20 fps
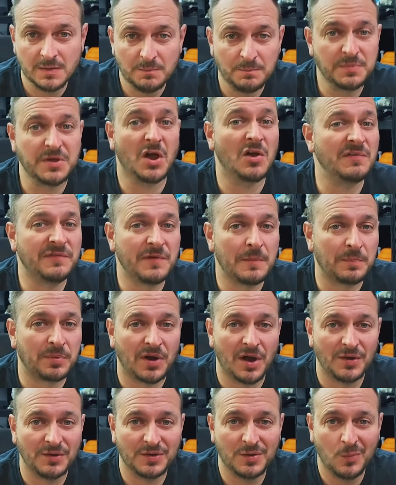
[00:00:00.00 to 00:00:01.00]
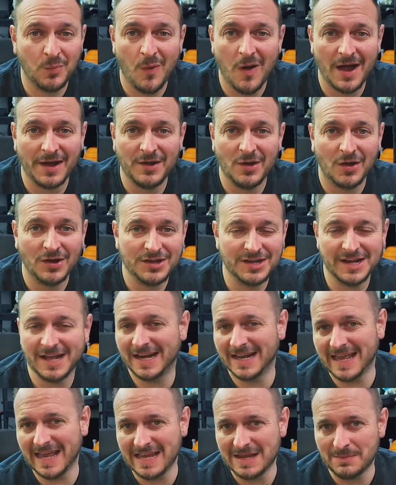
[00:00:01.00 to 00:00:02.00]
go for broke. Why not? You're going
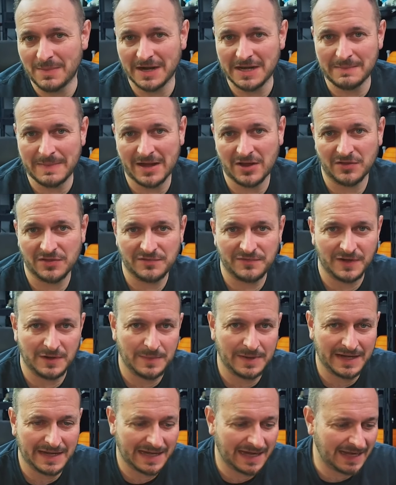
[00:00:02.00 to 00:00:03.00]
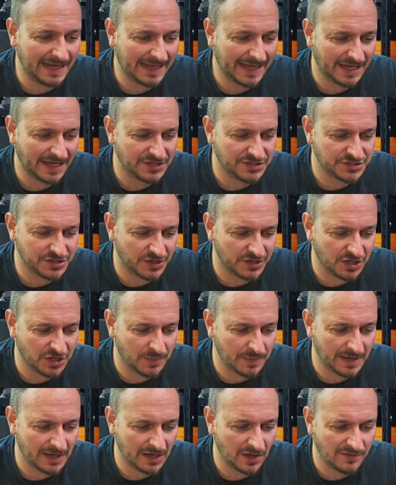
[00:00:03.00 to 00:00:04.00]
to get your money back on the filament in any case, so it
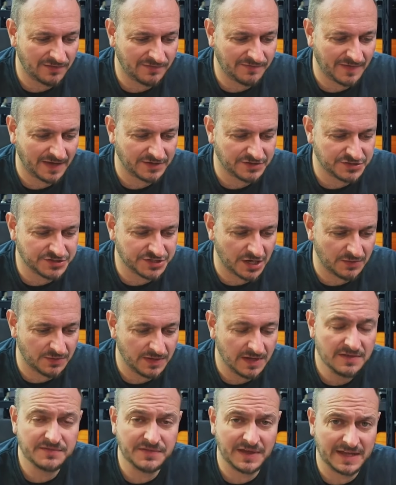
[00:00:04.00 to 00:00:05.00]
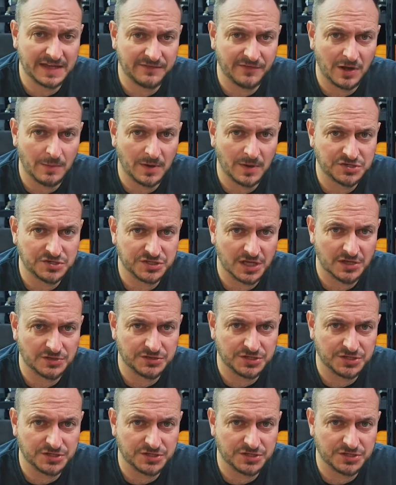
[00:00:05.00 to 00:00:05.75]
could be a lot of fun. So thank you very much to those